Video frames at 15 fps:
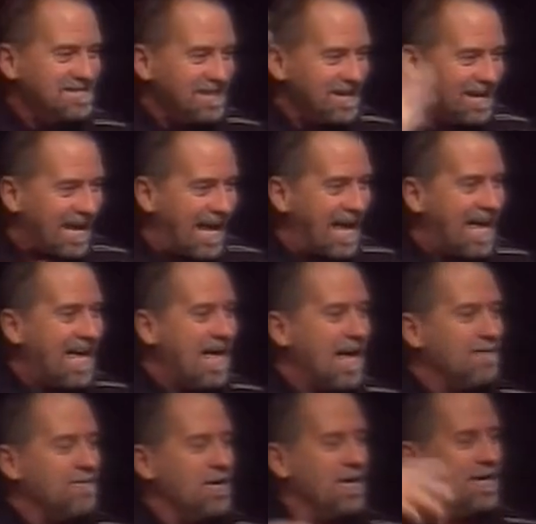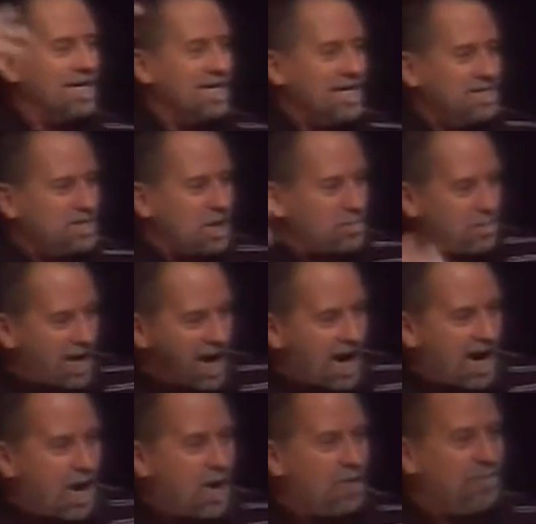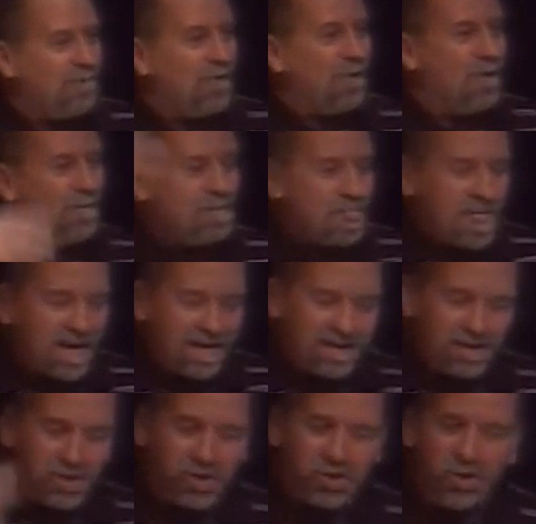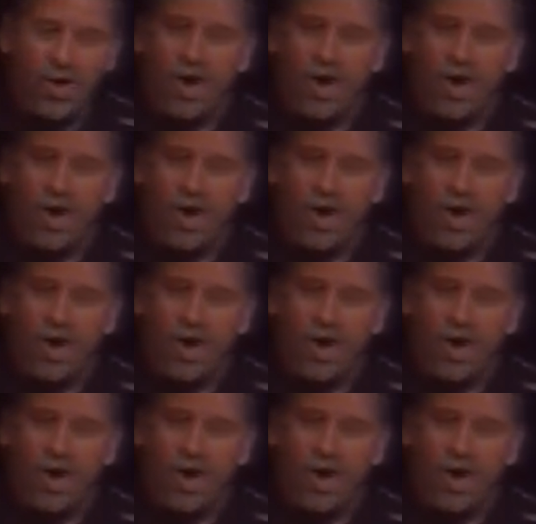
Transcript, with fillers: He's alive, He's a powerful, and He's